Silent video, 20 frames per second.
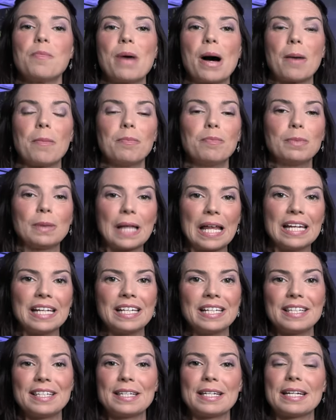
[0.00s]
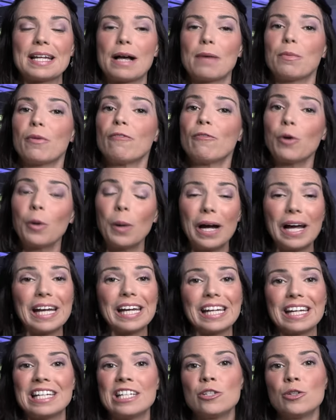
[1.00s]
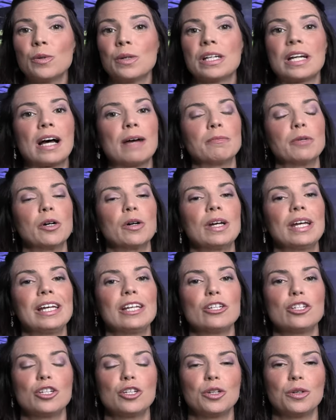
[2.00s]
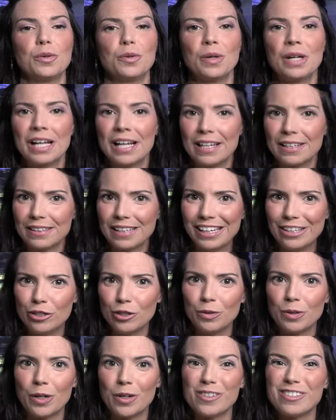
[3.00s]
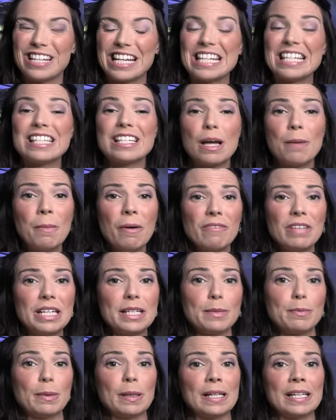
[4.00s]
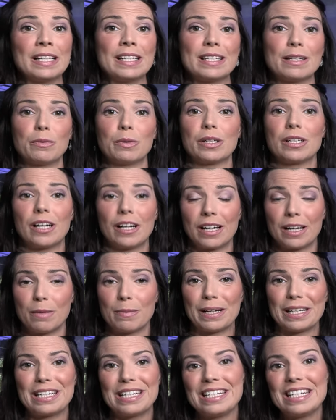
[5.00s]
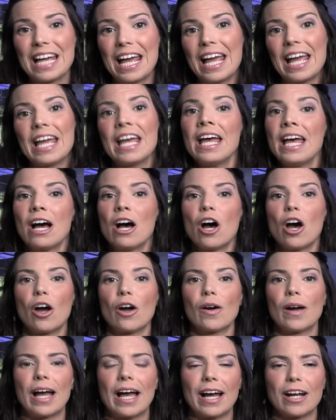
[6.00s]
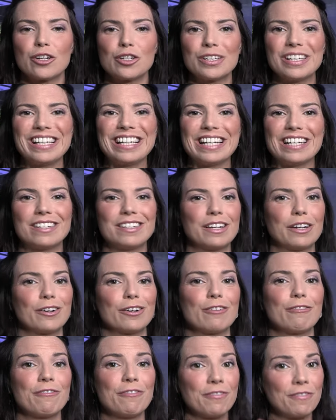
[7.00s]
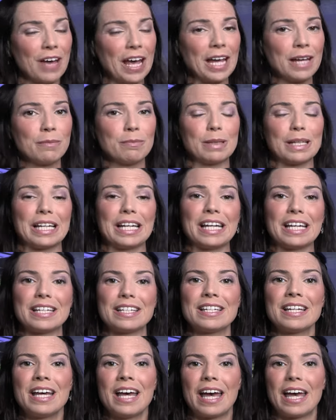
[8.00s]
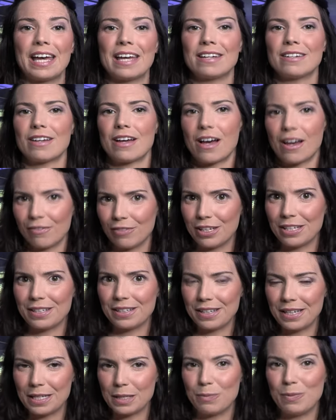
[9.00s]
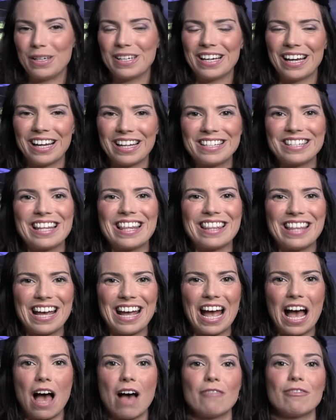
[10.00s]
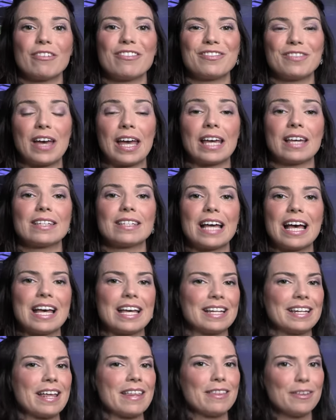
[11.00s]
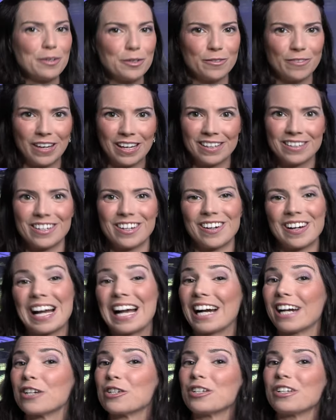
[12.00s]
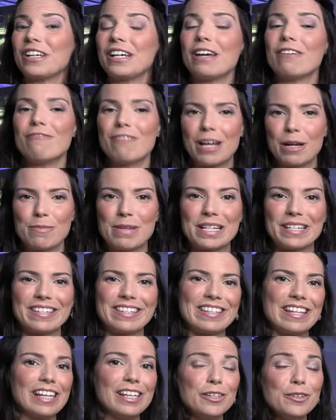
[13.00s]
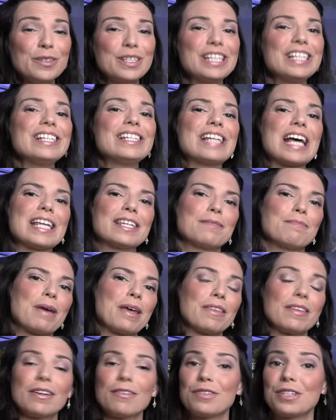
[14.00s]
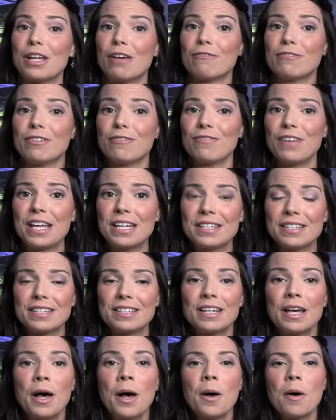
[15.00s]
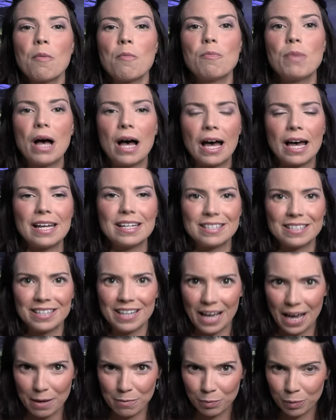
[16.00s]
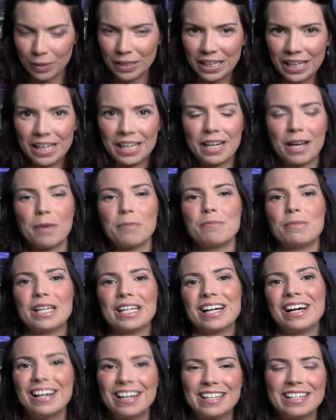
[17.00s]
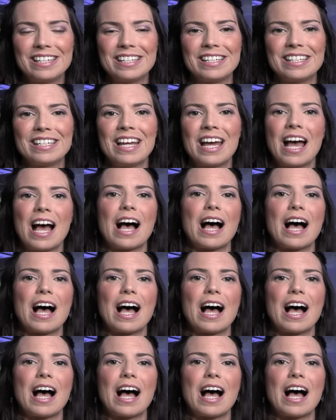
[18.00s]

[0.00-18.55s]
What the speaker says: about blennies. Now, before I get into it, I'm going to let you know that some of these blennies that we're talking about today are actually considered fang blennies. And obviously it's because they have fangs and those fangs are actually venomous. They use these as a method of self-defense, but I'm bringing it up because